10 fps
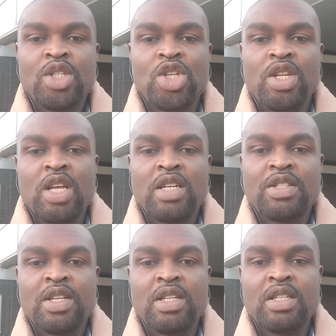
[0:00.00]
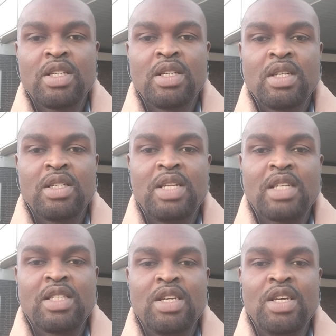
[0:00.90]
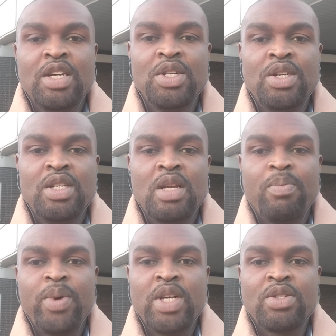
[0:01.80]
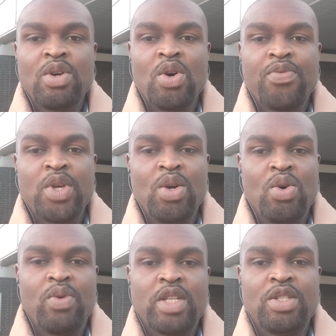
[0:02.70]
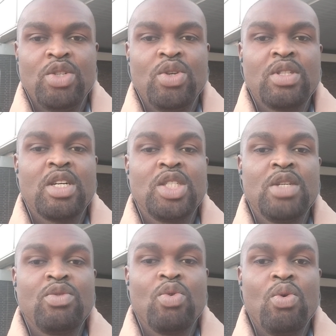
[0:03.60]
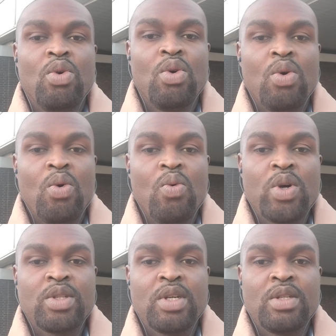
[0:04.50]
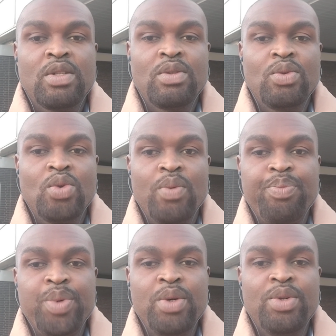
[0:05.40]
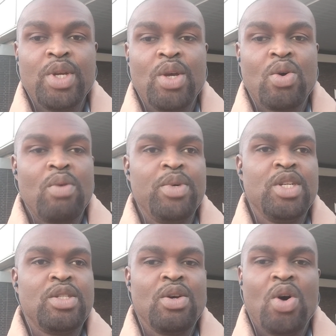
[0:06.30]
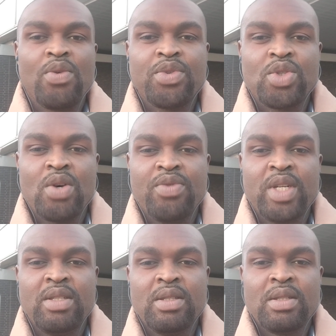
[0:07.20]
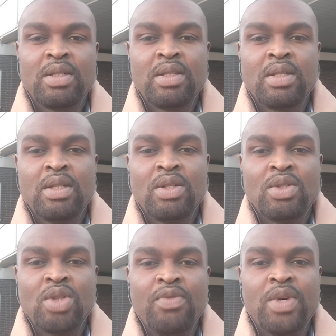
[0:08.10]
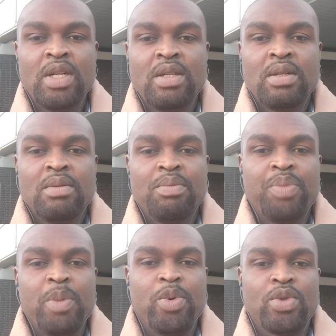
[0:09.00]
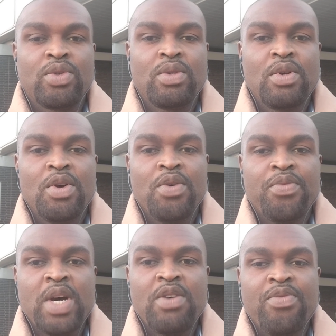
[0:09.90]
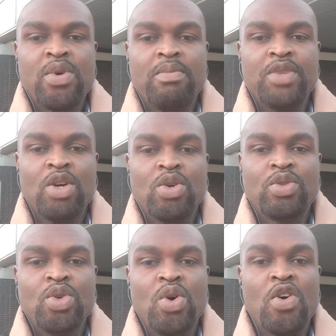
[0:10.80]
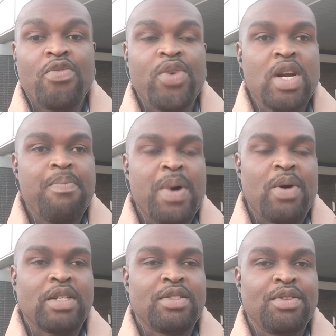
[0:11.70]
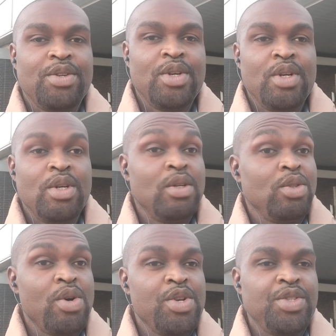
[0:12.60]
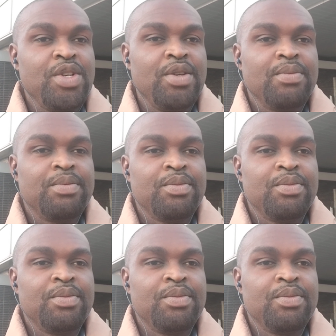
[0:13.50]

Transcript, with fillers: Tchiani, said that in the place of ECOWAS, the junta chiefs wanted to build a community of sovereign, sovereign peoples far from the control of foreign powers. So you see,